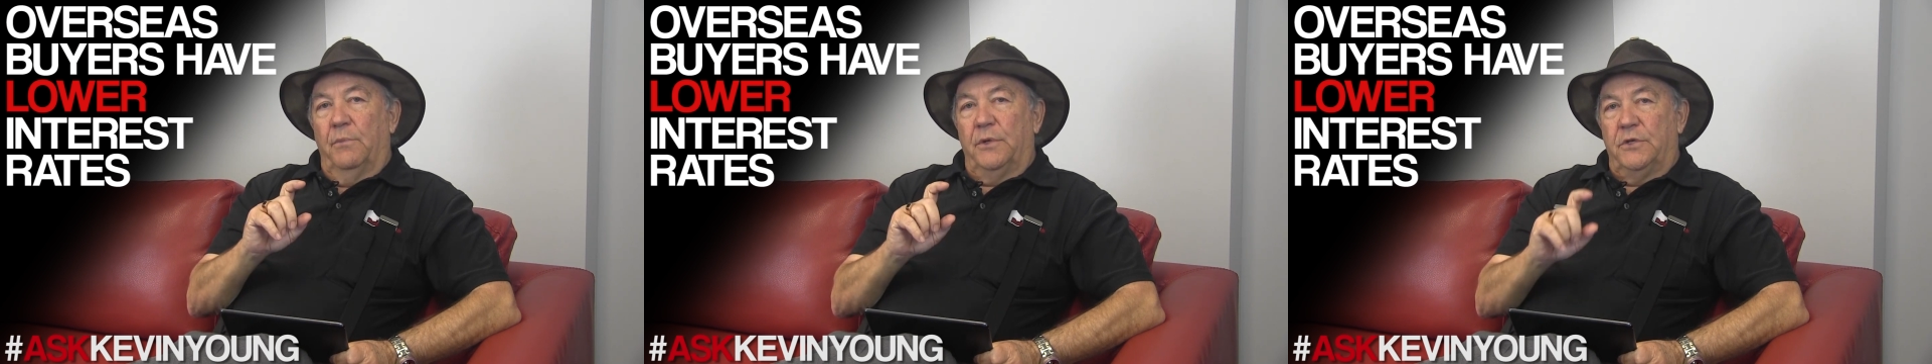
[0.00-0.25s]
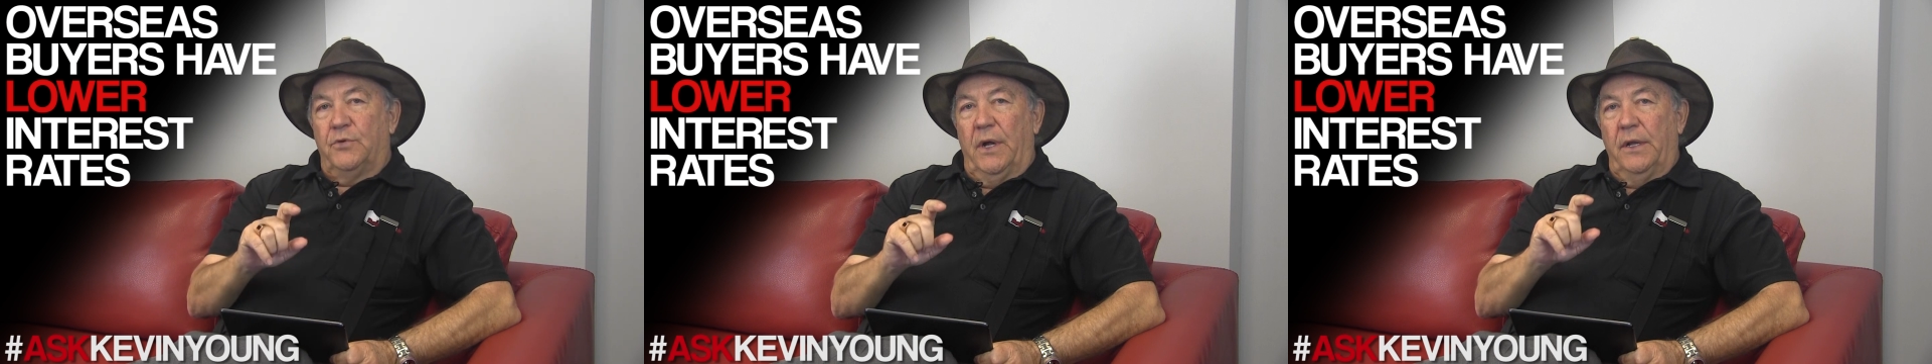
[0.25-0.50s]

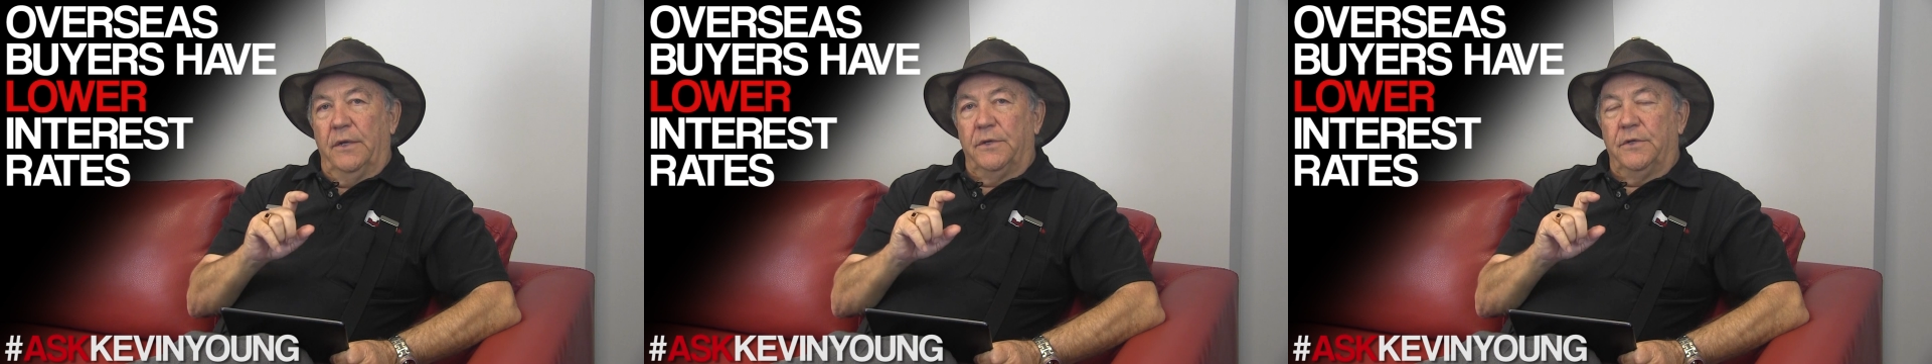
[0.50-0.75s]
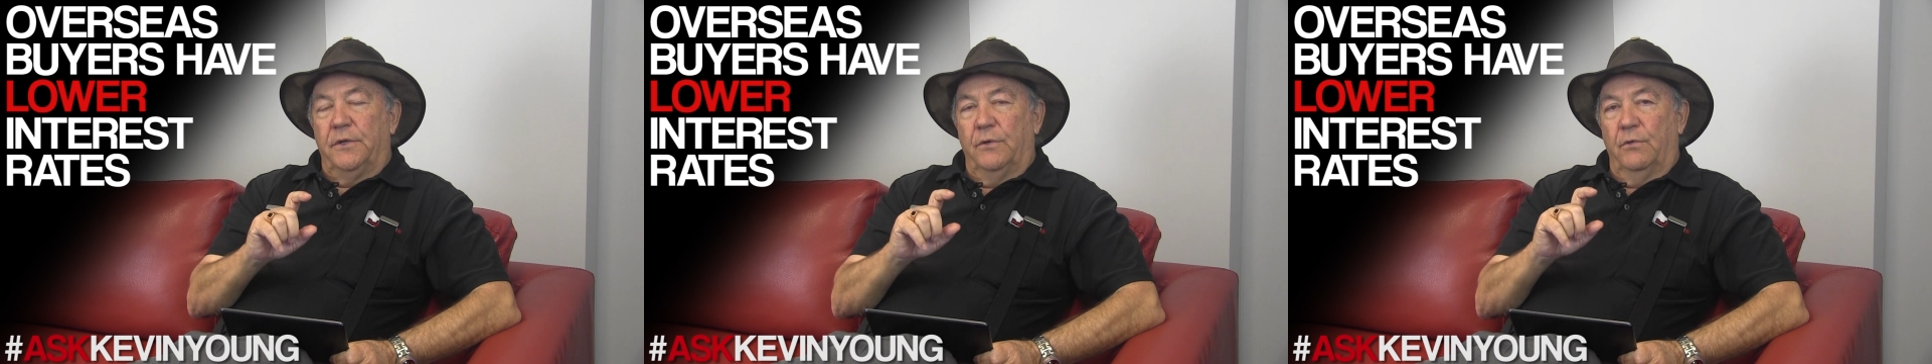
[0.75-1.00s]
But
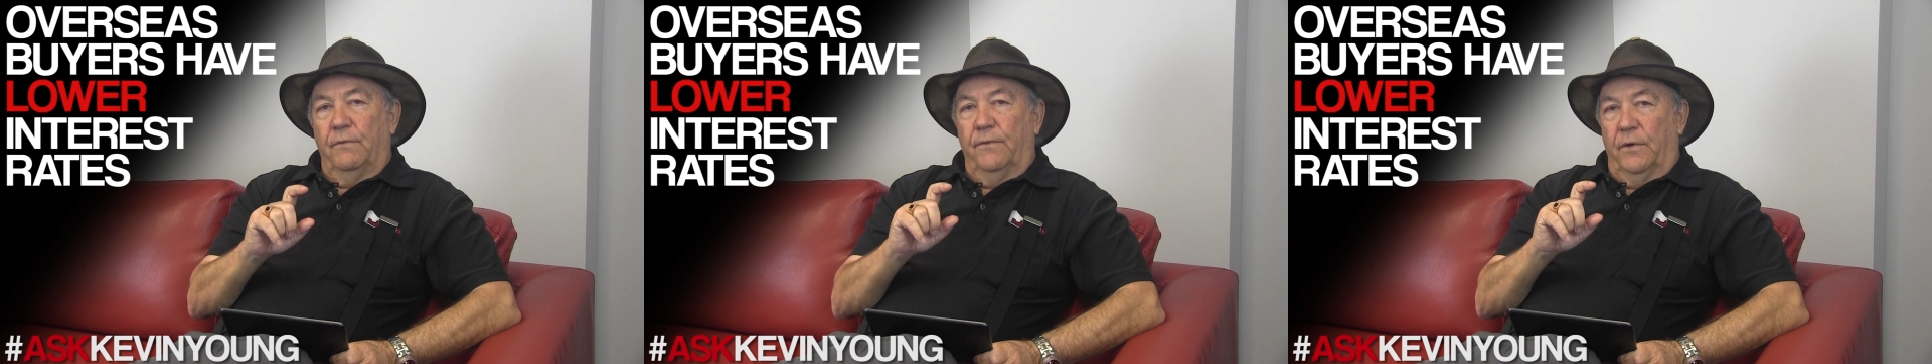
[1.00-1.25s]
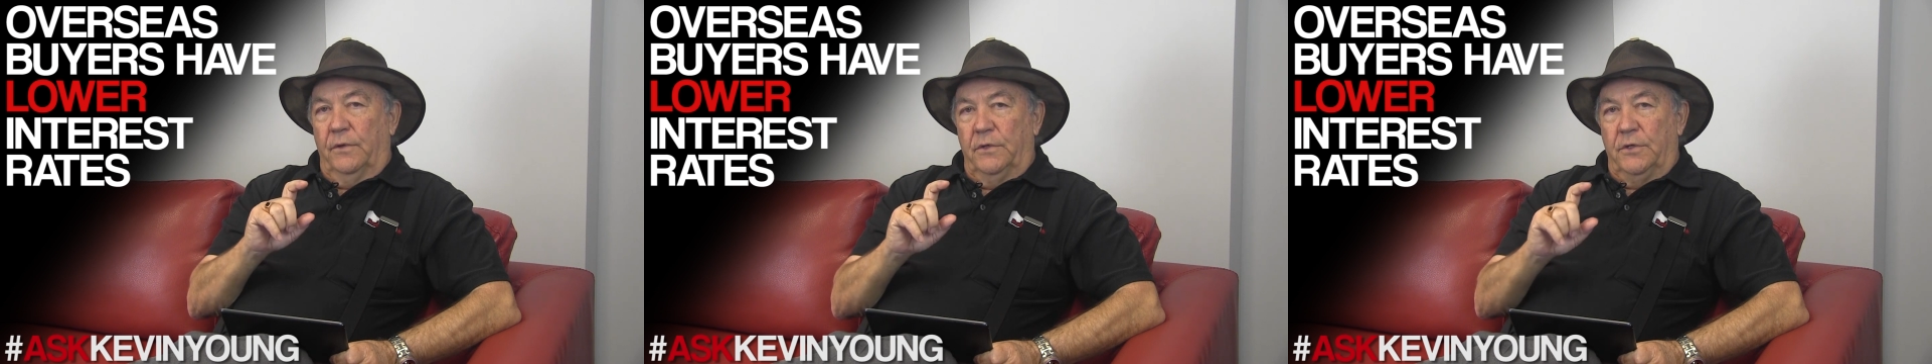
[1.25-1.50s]
Australians who have
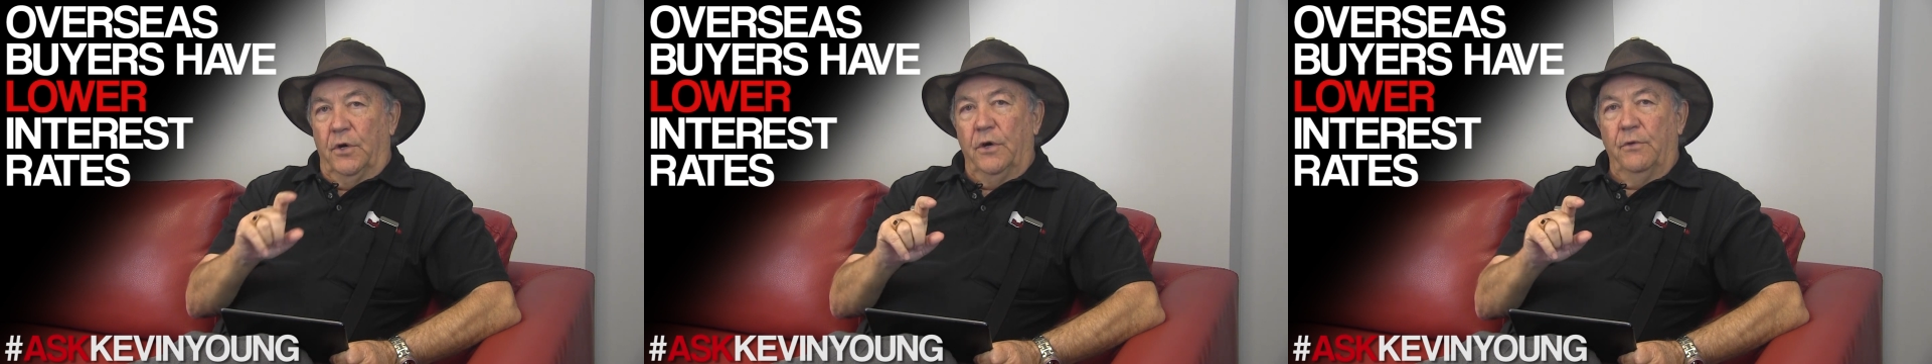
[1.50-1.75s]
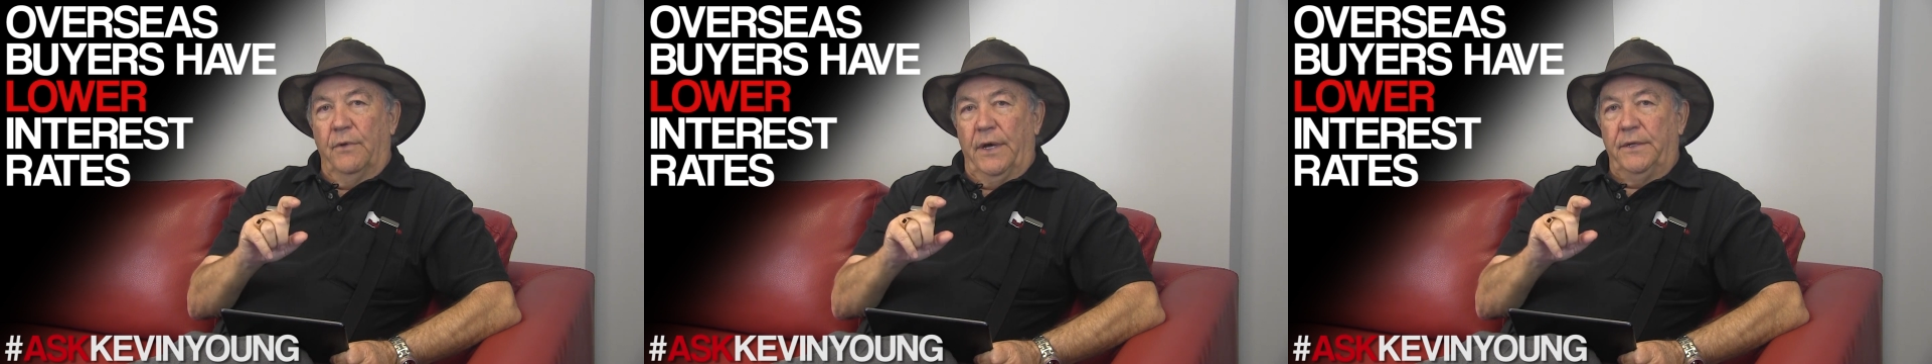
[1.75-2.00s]
got these
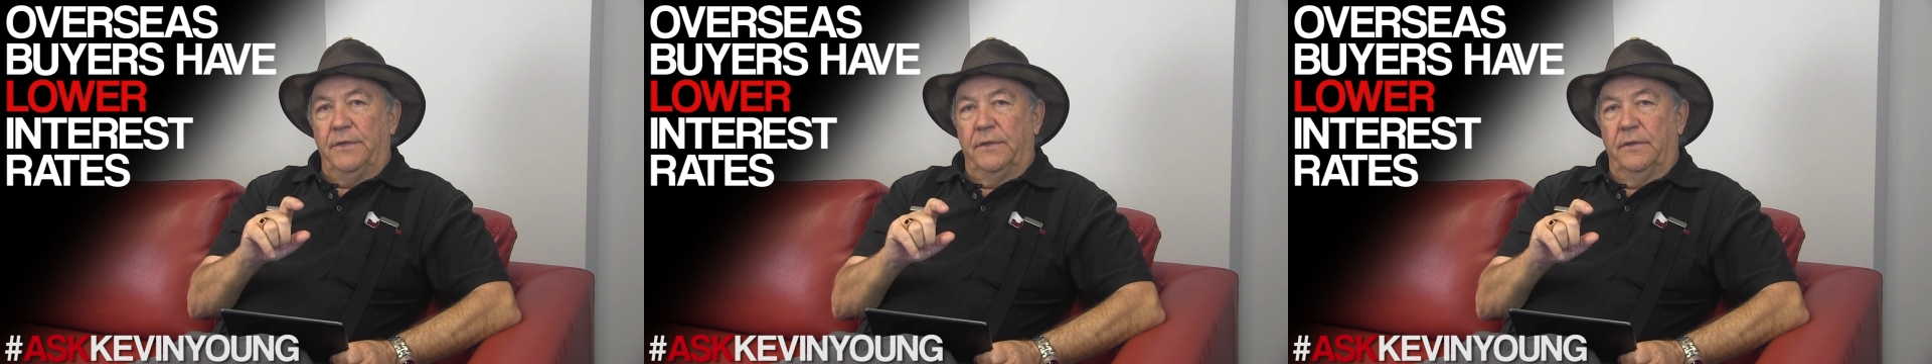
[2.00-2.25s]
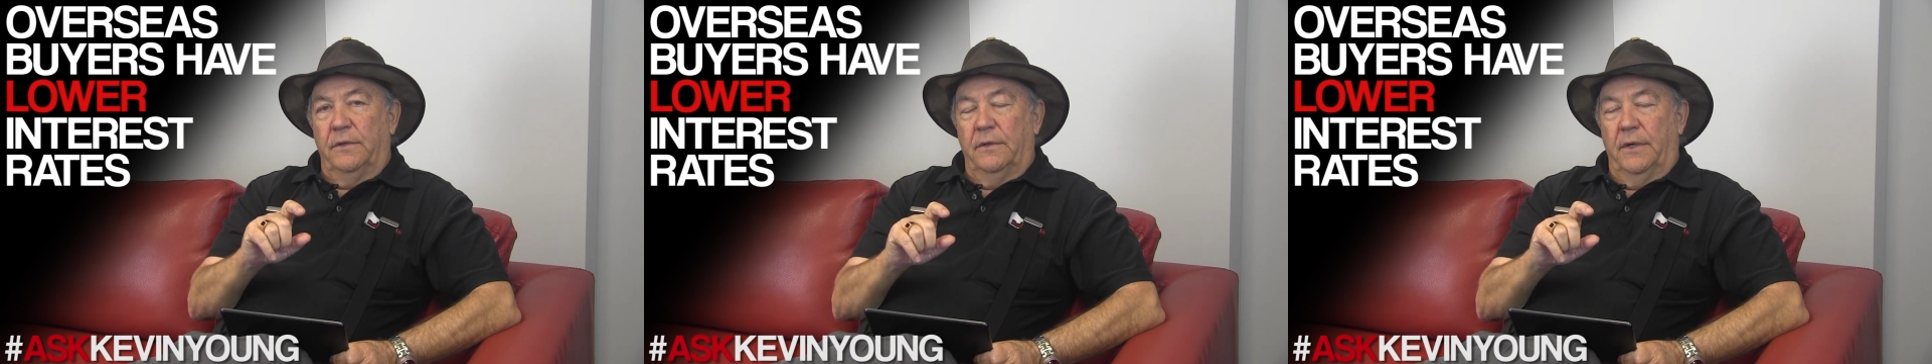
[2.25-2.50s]
high
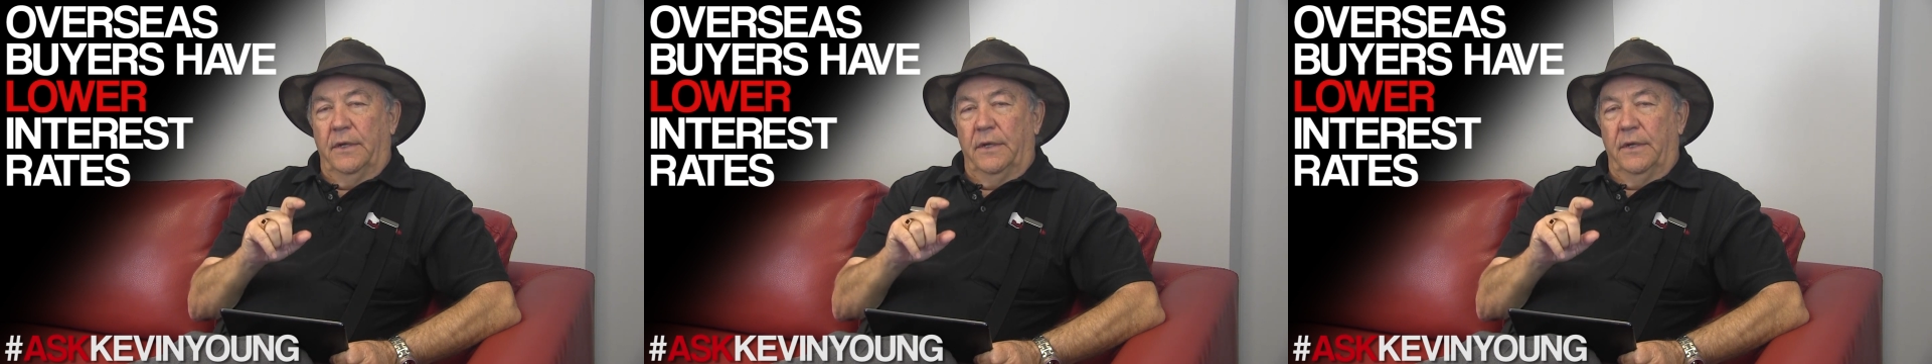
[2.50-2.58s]
rates,